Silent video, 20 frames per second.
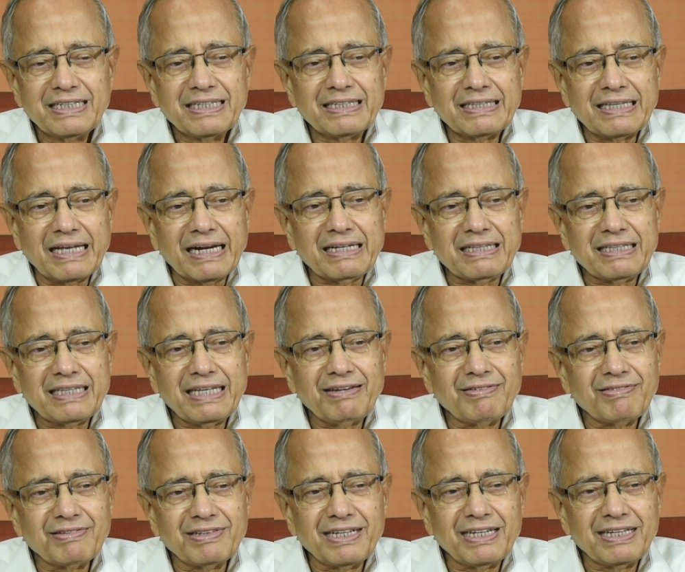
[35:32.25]
That they
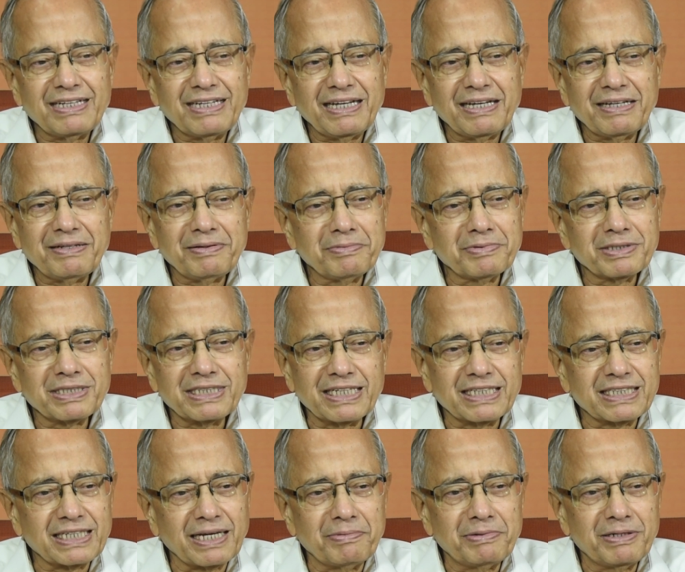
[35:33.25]
must
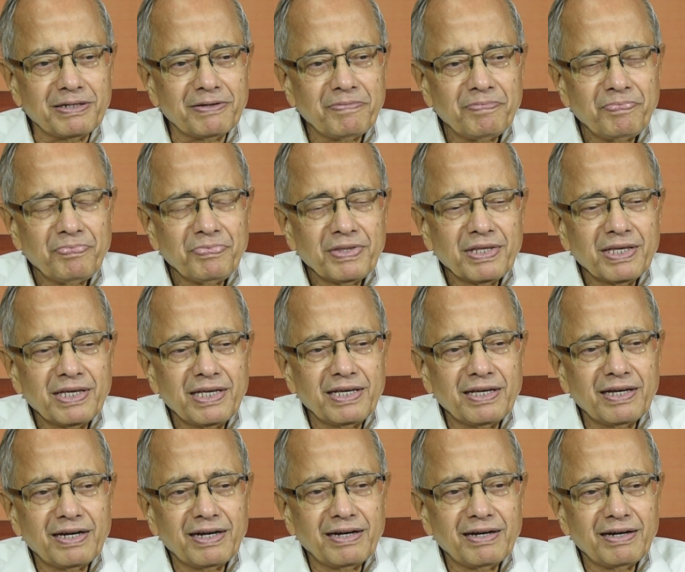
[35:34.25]
examine.
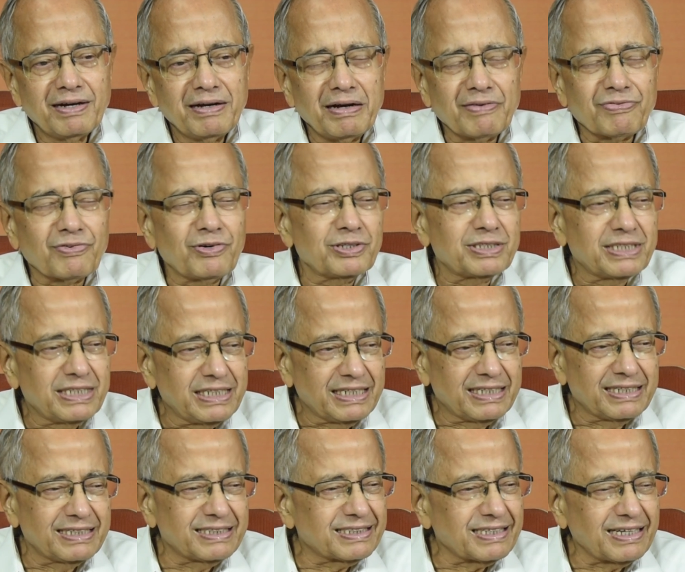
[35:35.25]
Of course,
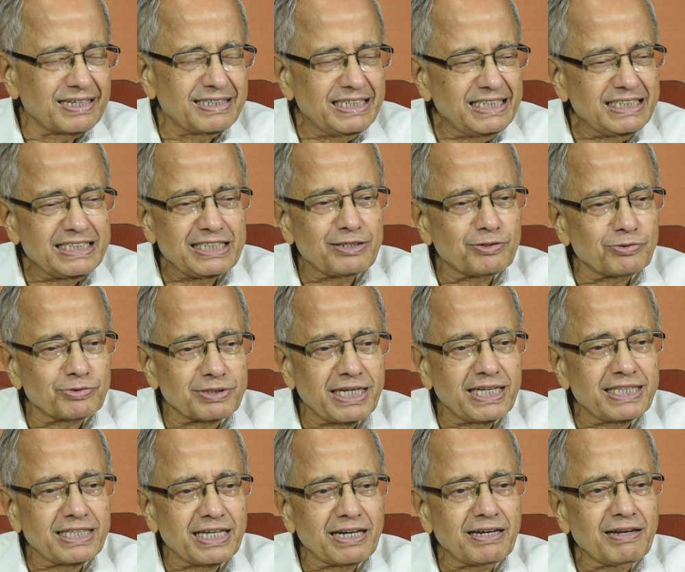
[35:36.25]
it's easy to
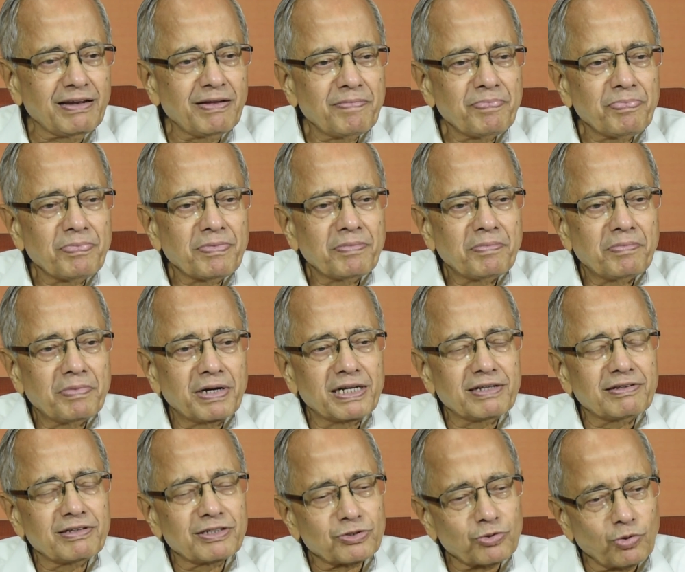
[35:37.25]
say that, but
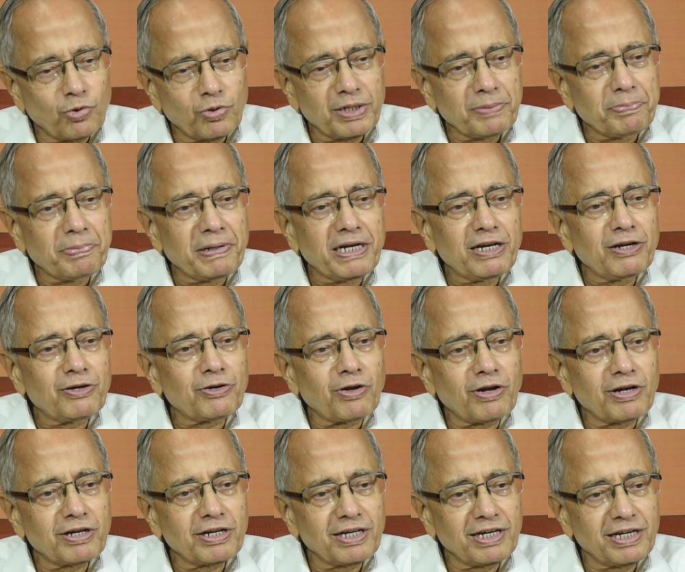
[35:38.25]
it is so dependent
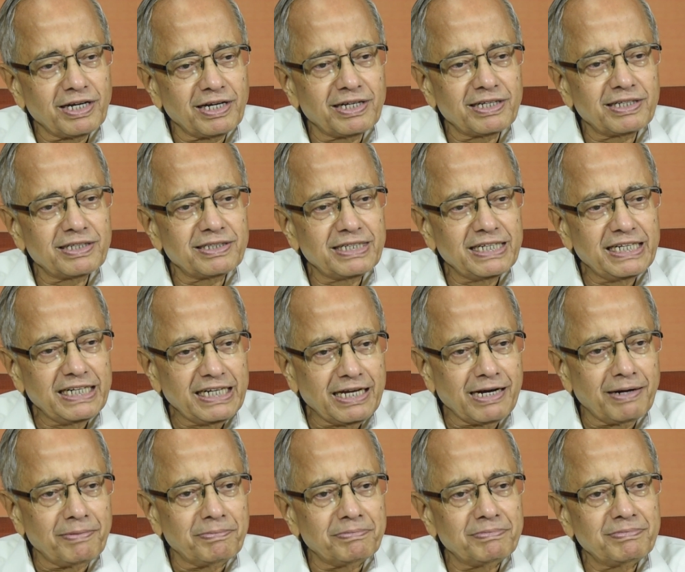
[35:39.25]
on the
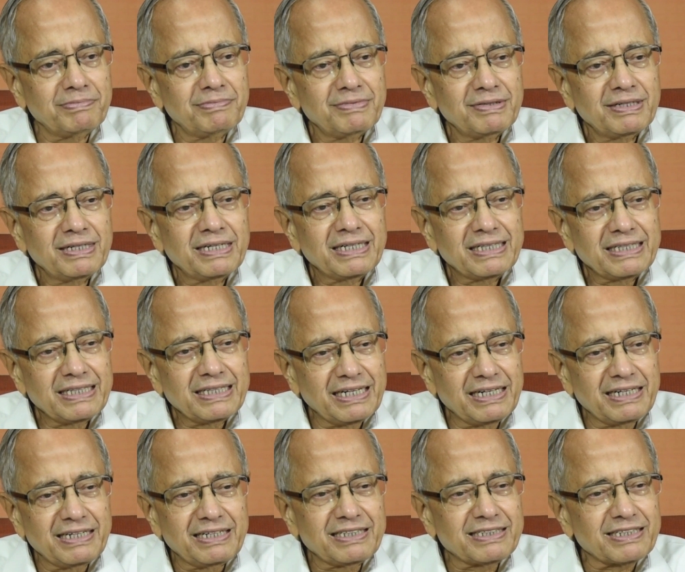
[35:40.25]
income,
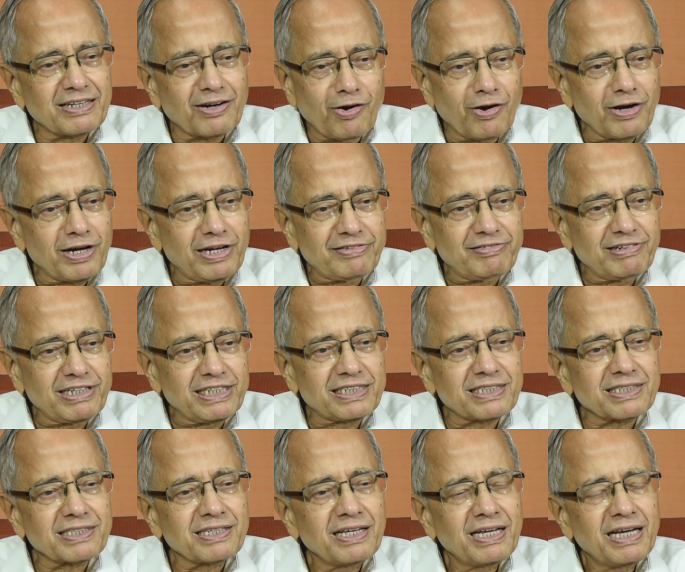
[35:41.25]
then it's wrong
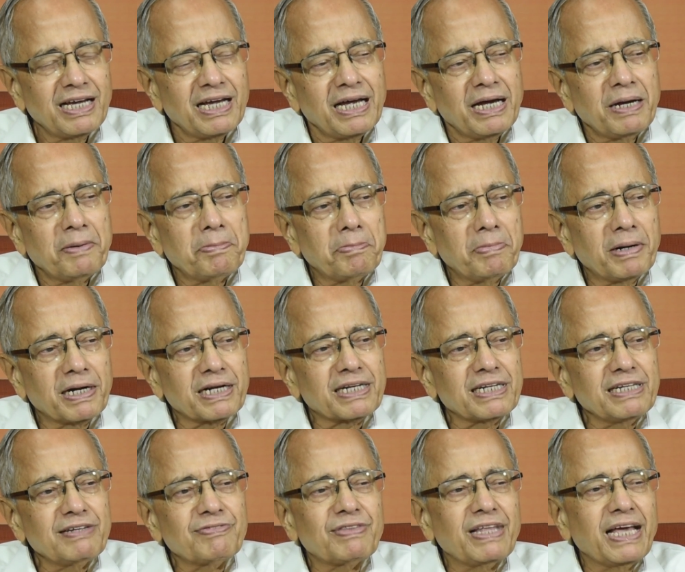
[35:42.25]
advice. But
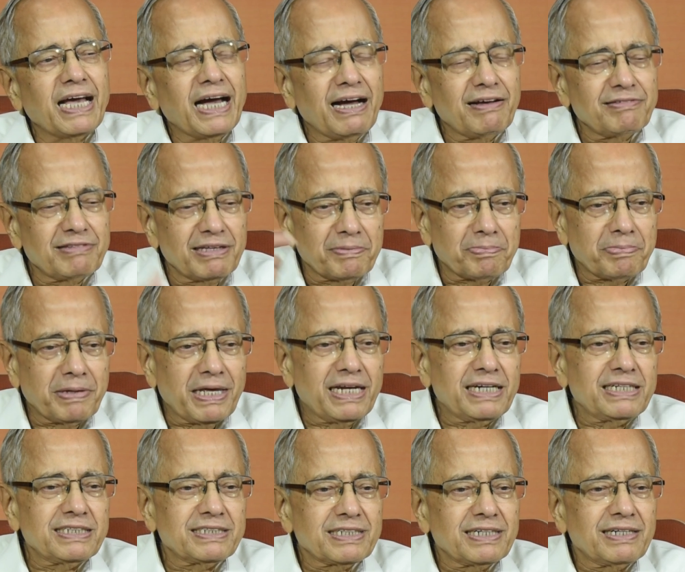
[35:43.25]
if they have their
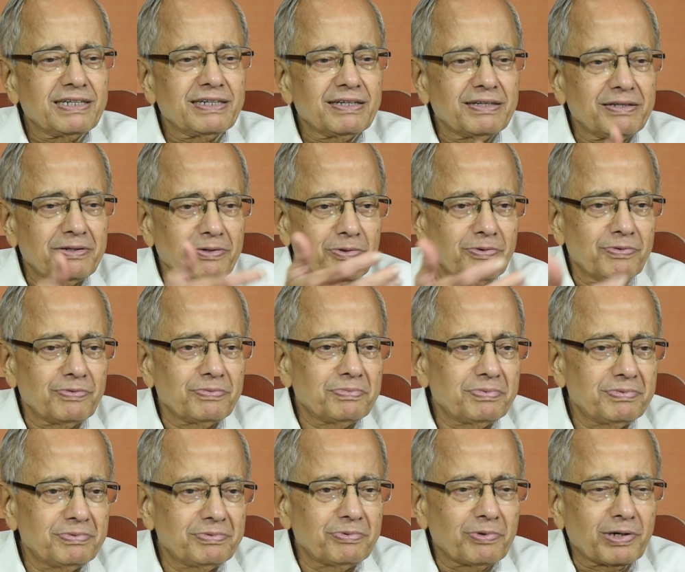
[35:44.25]
parents
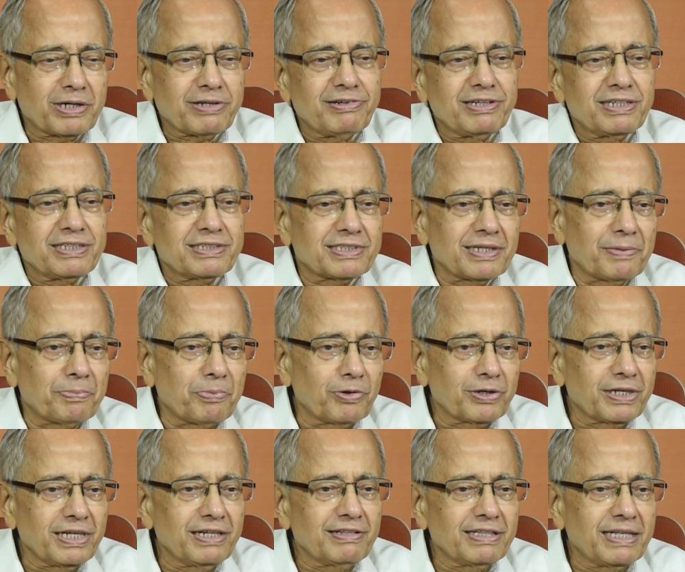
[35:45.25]
and whatever
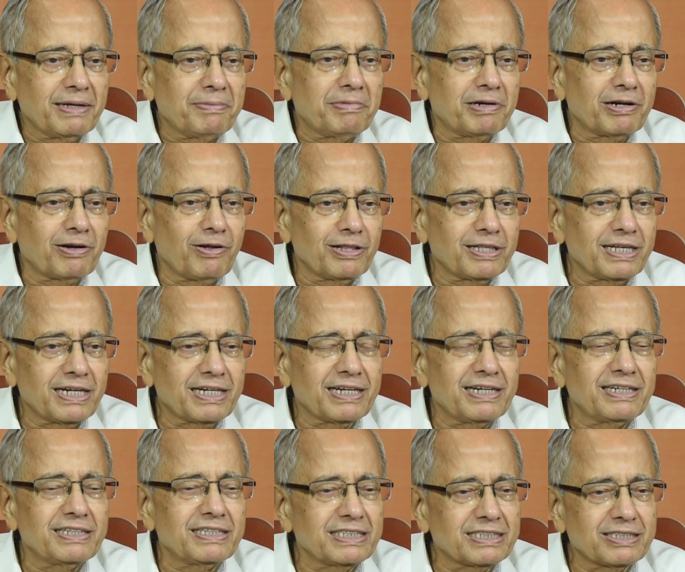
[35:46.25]
supporting them and all that,
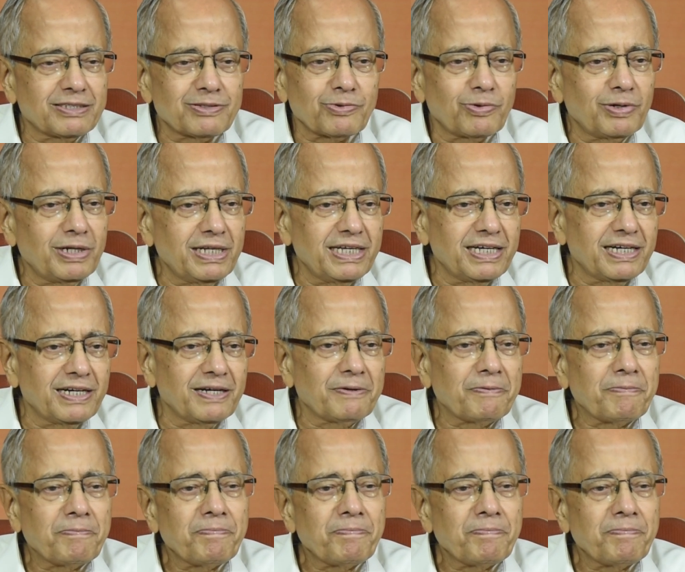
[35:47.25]
and this is only a